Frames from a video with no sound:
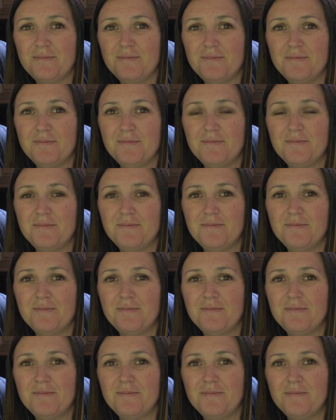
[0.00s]

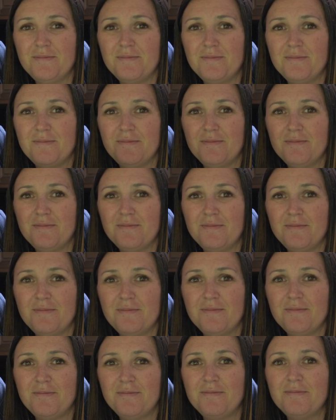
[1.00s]

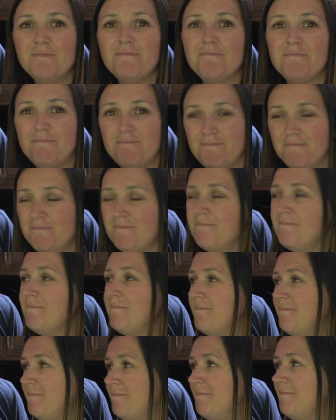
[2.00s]

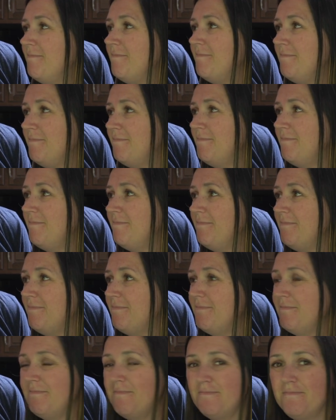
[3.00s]

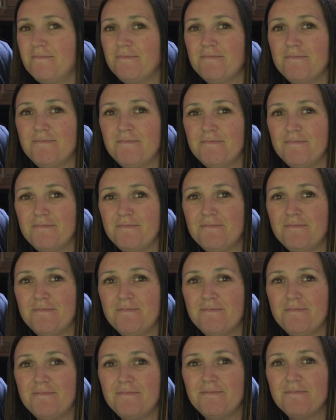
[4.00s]

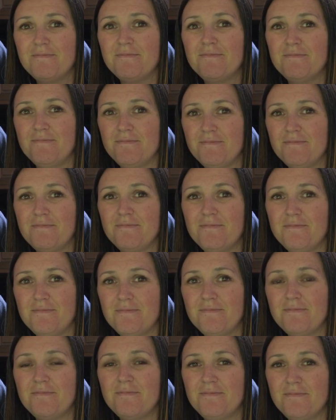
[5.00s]

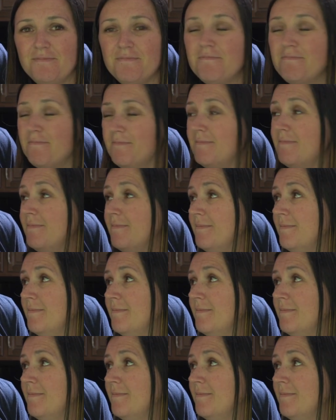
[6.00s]
[no speech]